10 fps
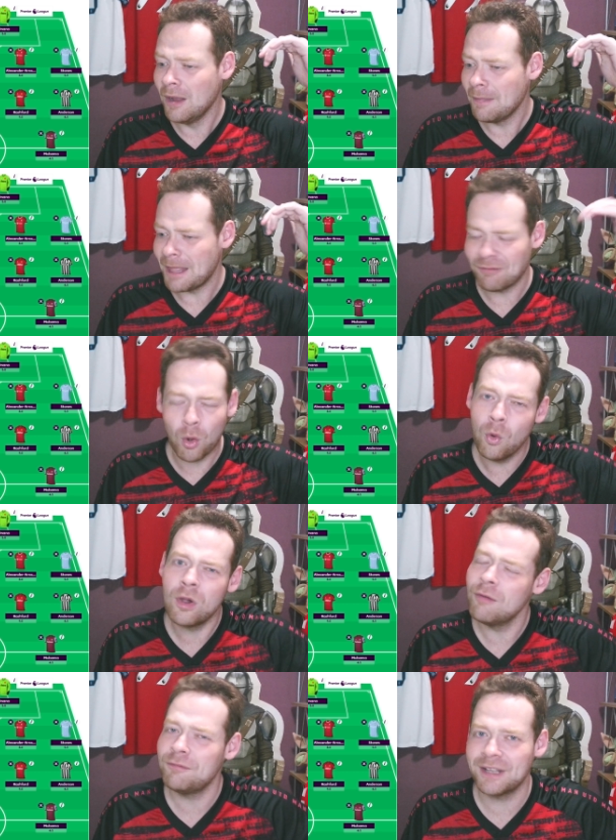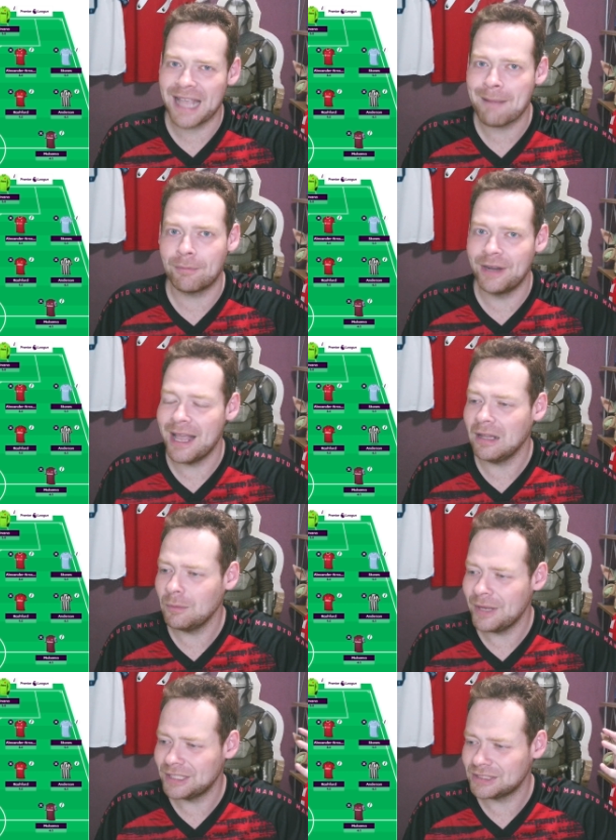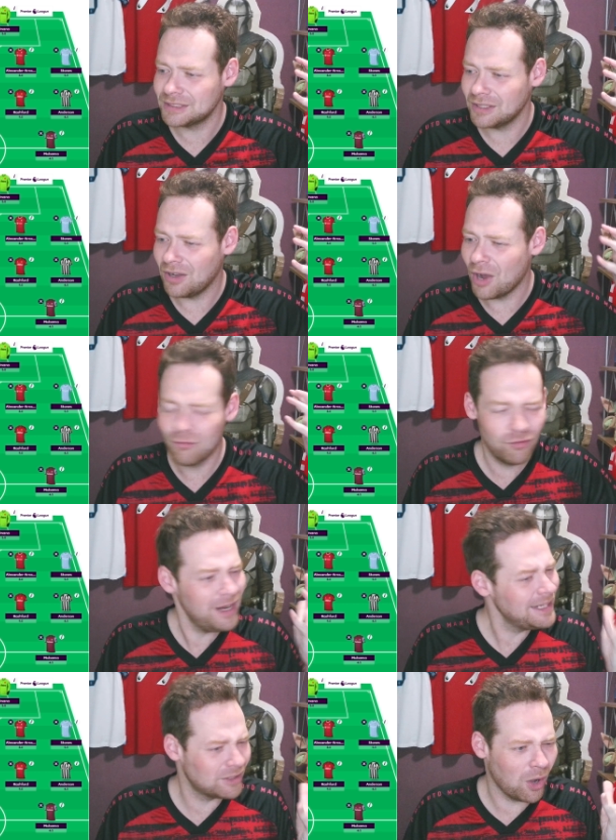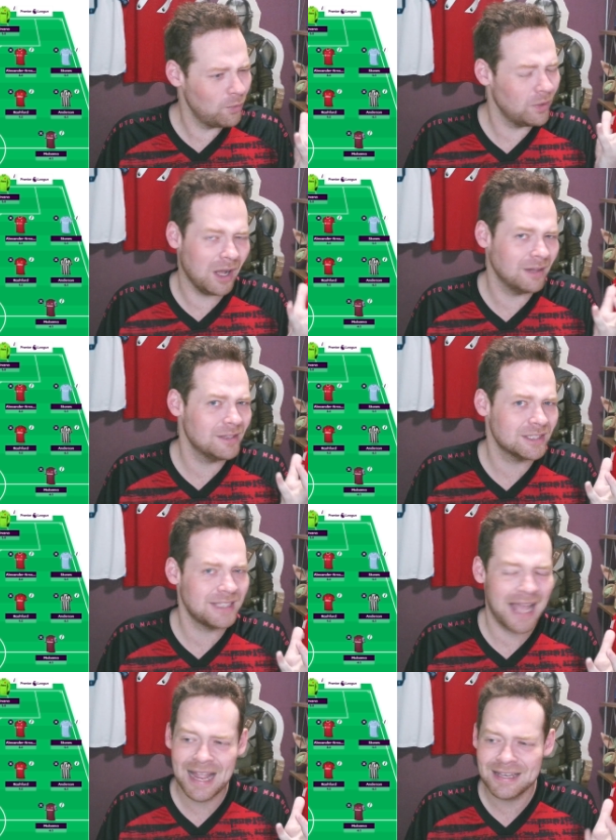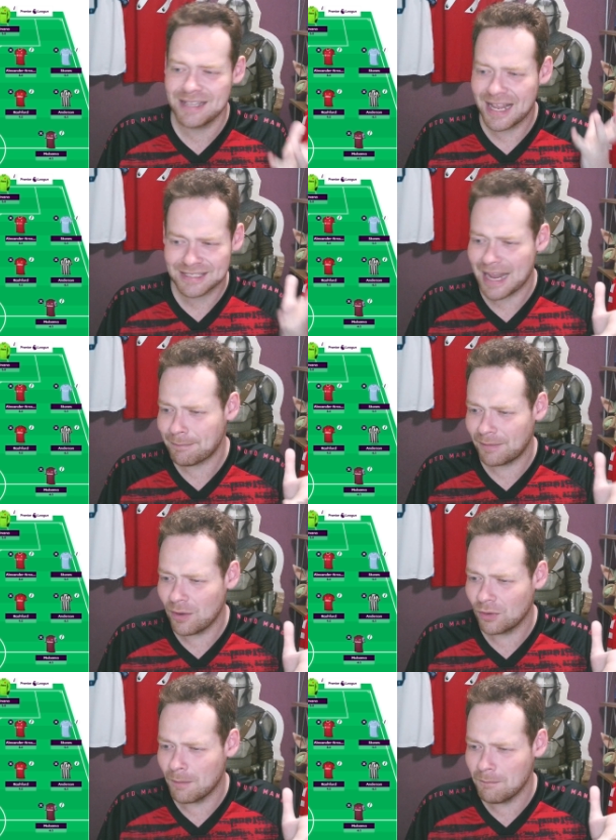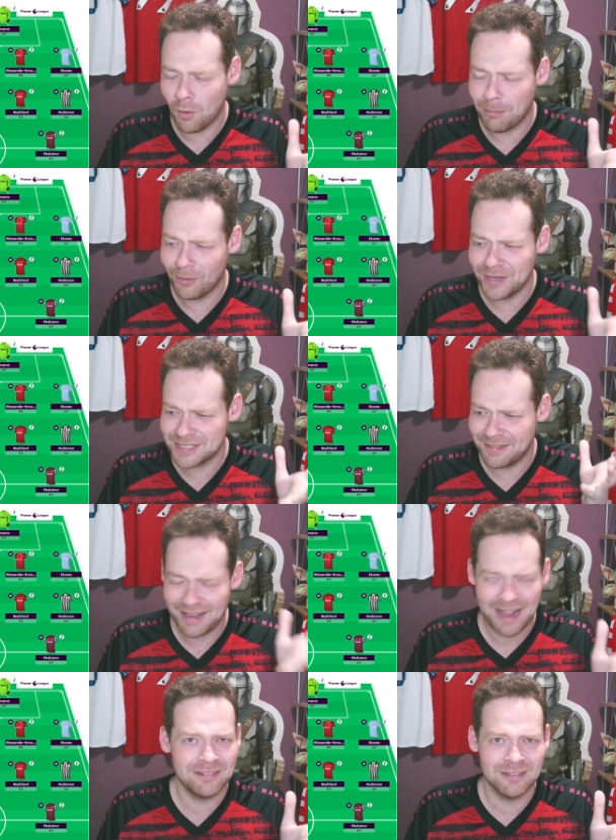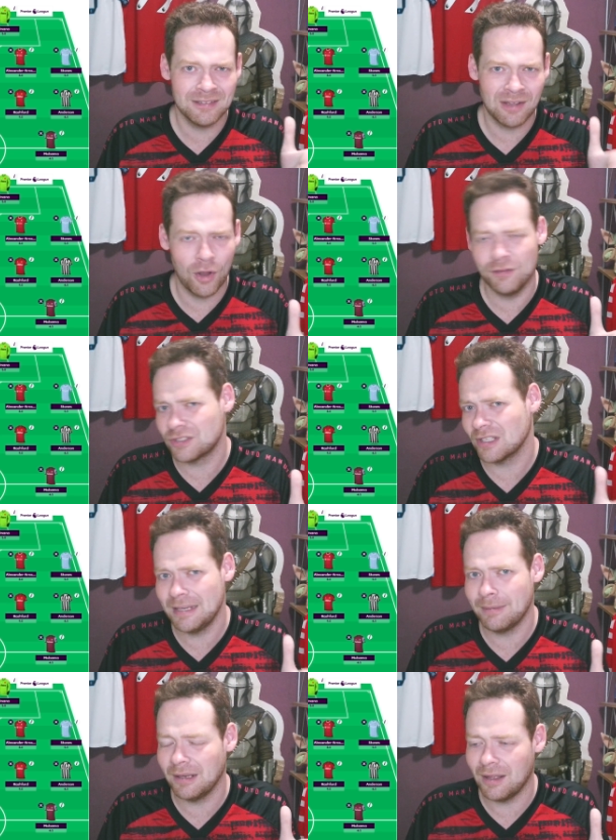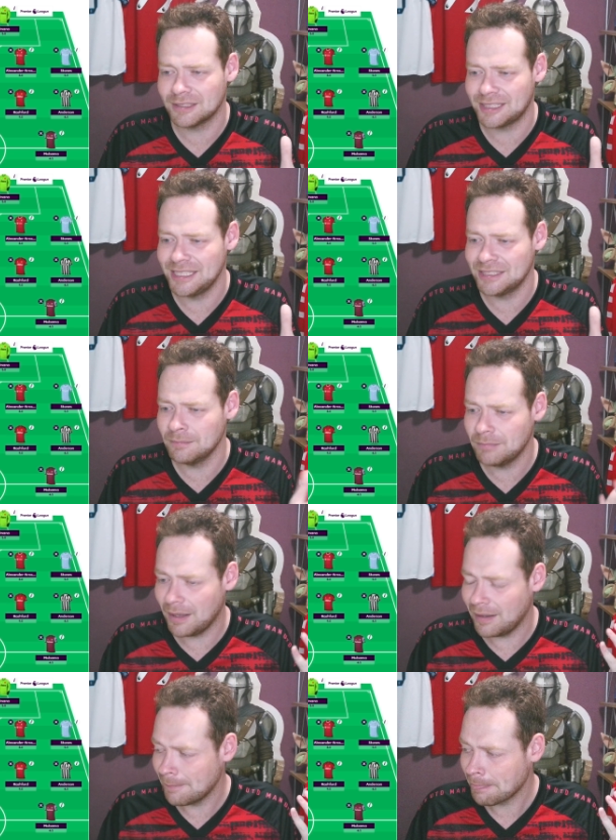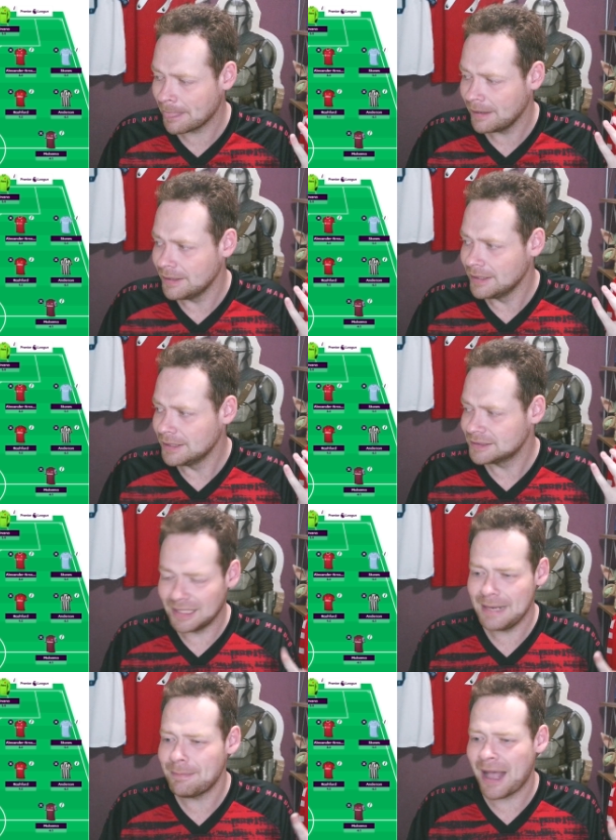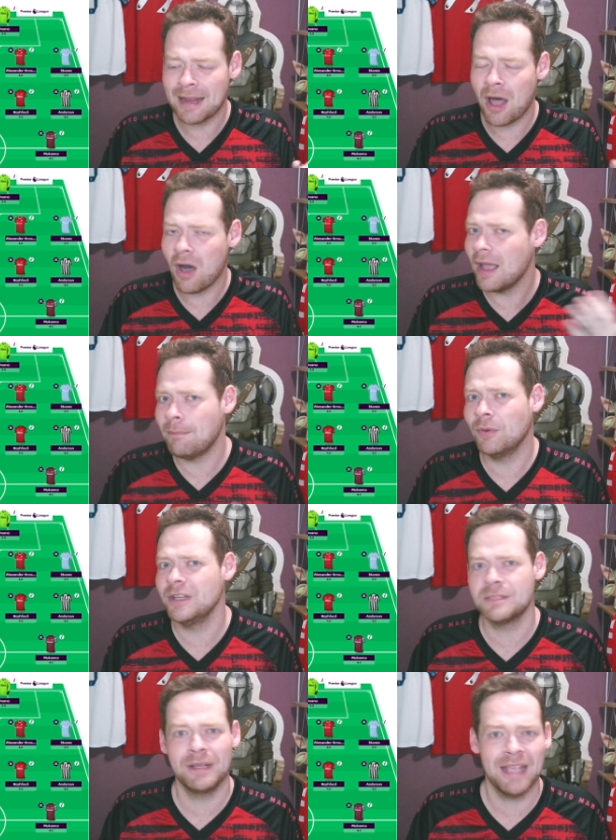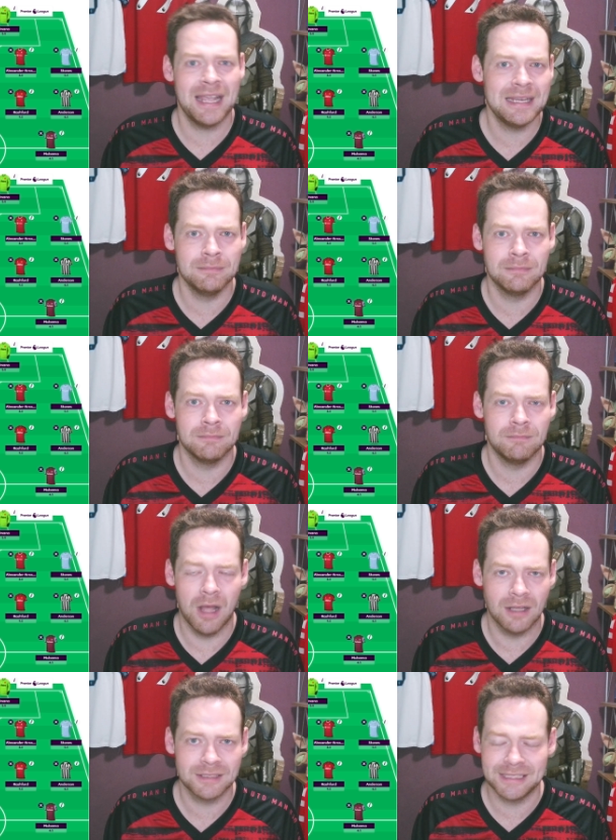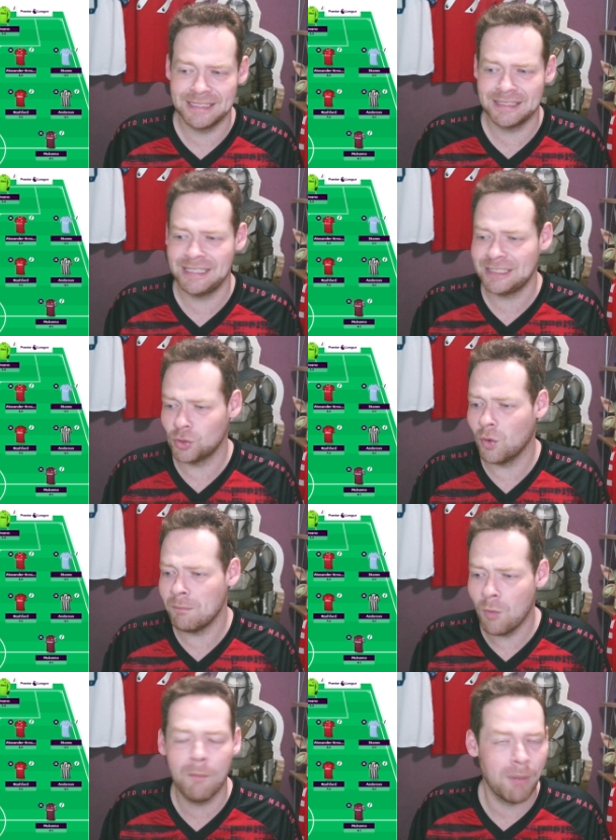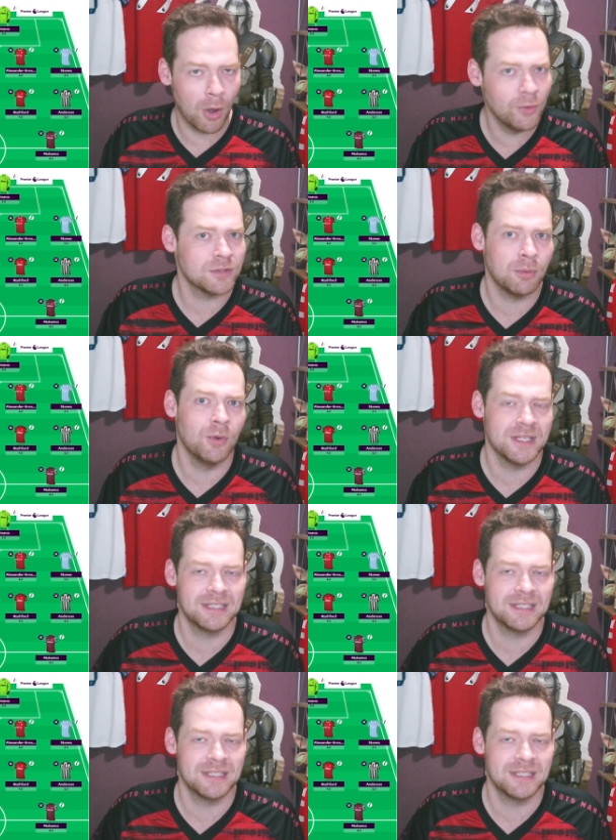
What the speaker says: they've all gone for Gabriel, which I really don't understand. Yes, Gabriel got more points in the end over Saliba last season, but Saliba had a higher points per game last season. He scored more bonus points than